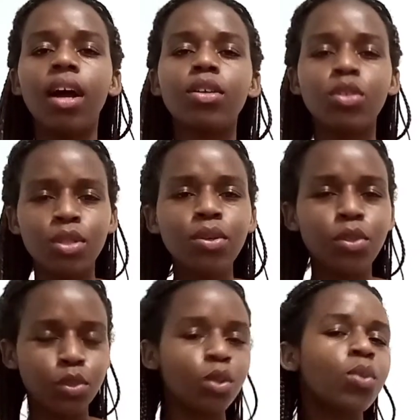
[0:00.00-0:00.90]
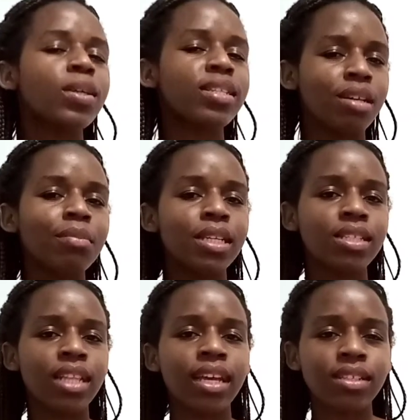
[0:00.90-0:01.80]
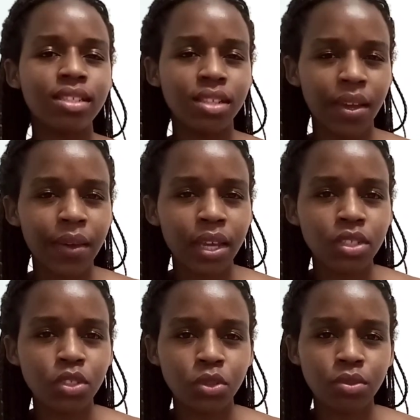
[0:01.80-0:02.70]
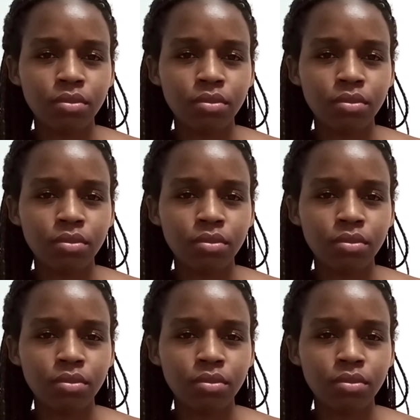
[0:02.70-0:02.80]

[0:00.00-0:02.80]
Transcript: You know when somebody's like staring at you.